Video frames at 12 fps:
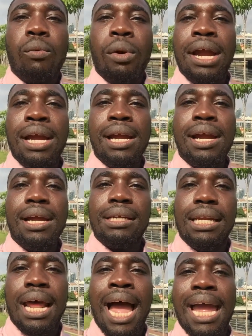where
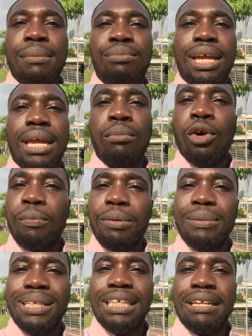can I bring in more
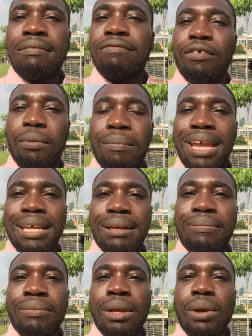permission in for me?
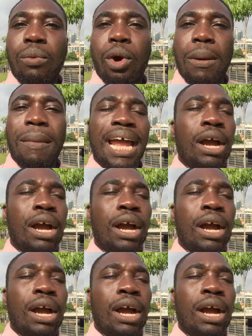What am